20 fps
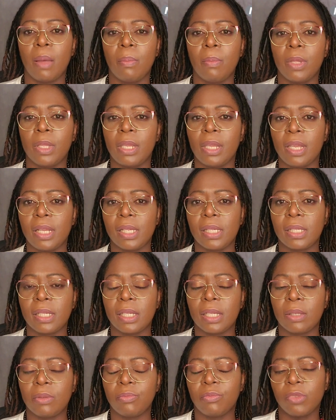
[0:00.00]

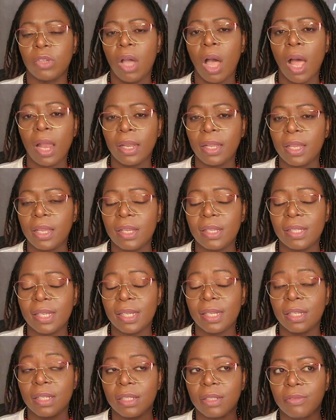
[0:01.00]
his colleagues, his
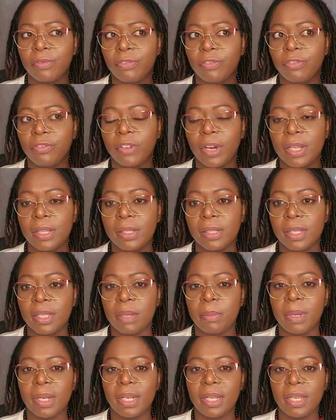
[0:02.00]
little friends in the
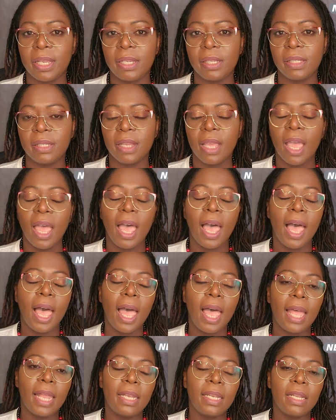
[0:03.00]
Middle East,
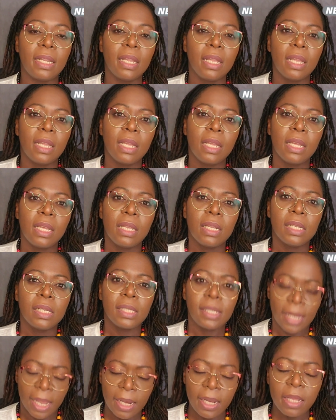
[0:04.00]
and
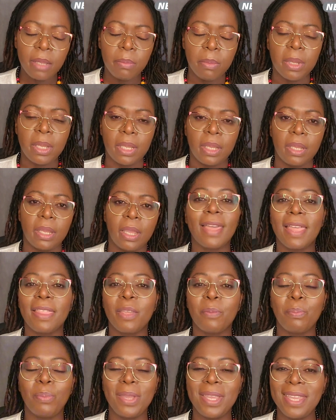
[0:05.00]
telling me that the
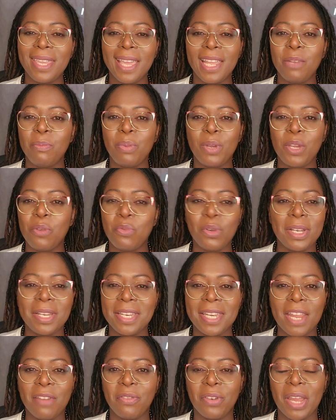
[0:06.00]
PNP would
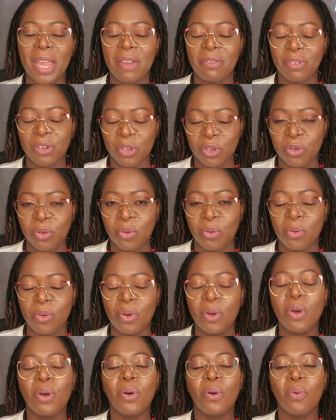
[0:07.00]
never ever do
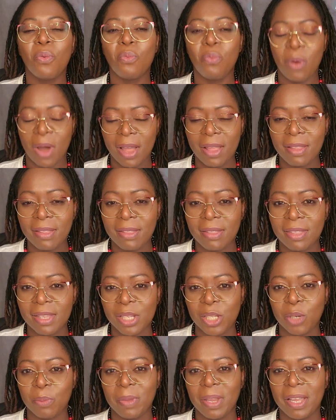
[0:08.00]
what the
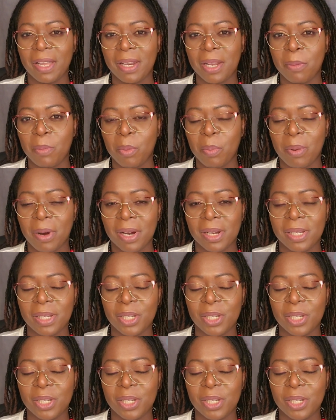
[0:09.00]
Jamaica Labour Party